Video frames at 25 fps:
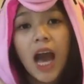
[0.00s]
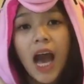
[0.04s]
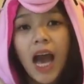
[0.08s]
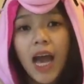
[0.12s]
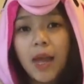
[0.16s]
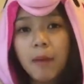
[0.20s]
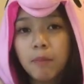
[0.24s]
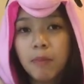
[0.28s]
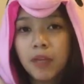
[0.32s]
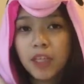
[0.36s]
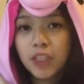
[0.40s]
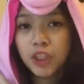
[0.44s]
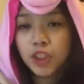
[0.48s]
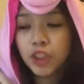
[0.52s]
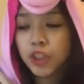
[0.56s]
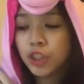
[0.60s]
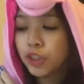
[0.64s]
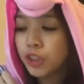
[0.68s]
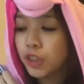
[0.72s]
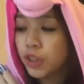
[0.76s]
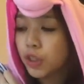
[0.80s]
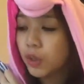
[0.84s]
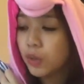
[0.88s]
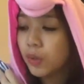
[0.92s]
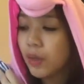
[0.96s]
I
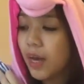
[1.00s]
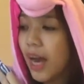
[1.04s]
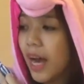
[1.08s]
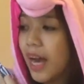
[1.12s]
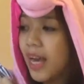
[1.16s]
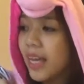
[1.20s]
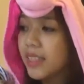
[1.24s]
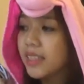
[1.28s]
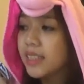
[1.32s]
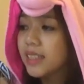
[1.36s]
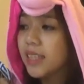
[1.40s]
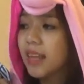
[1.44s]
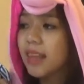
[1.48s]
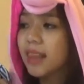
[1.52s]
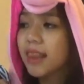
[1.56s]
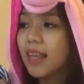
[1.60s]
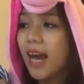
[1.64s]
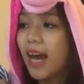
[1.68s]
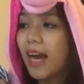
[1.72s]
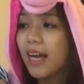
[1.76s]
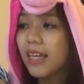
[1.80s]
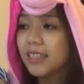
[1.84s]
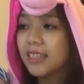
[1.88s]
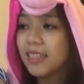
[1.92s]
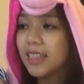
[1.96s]
mentioned to you guys
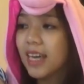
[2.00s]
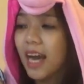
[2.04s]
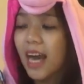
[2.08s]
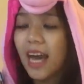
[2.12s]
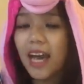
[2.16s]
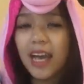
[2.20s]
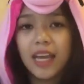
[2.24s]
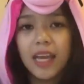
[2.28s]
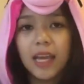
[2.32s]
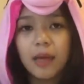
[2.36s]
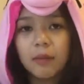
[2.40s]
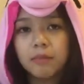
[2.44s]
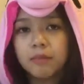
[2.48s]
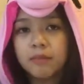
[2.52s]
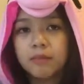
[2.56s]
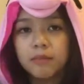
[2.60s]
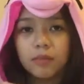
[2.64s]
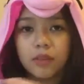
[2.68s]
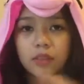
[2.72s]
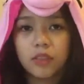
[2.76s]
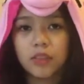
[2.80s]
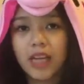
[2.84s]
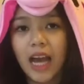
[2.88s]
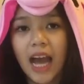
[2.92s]
that I am